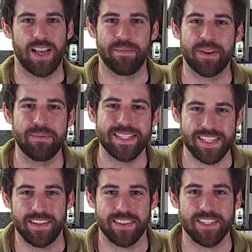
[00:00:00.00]
I'm gonna be
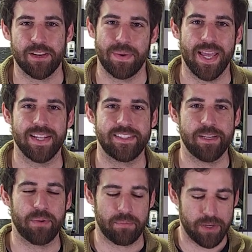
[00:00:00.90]
selling this on my
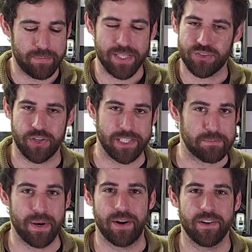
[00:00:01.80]
Etsy, but I'm gonna be as
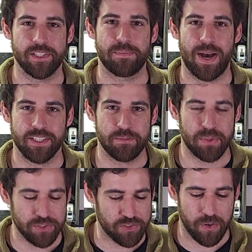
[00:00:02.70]
transparent as
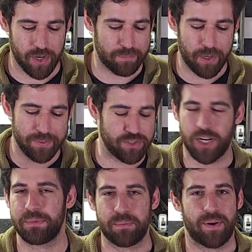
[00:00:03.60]
possible, so I'll probably
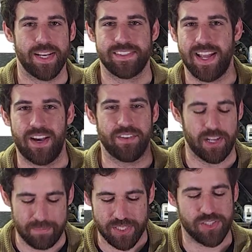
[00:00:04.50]
drop the price down and
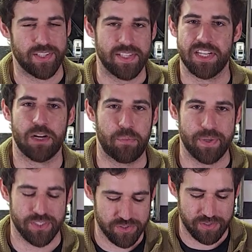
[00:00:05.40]
I'll make sure I take a couple
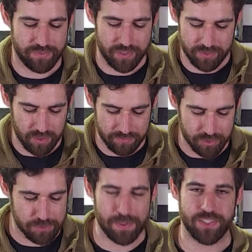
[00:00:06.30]
pictures of
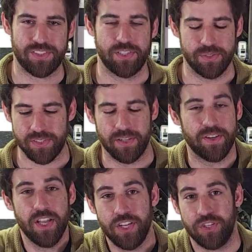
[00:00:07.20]
those spots too, so
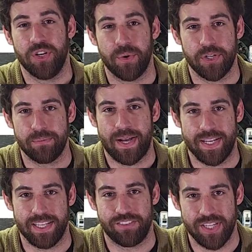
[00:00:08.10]
you know what you're
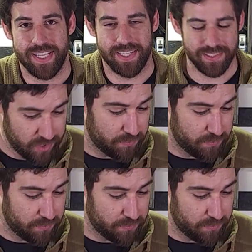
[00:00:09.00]
buying if you get it.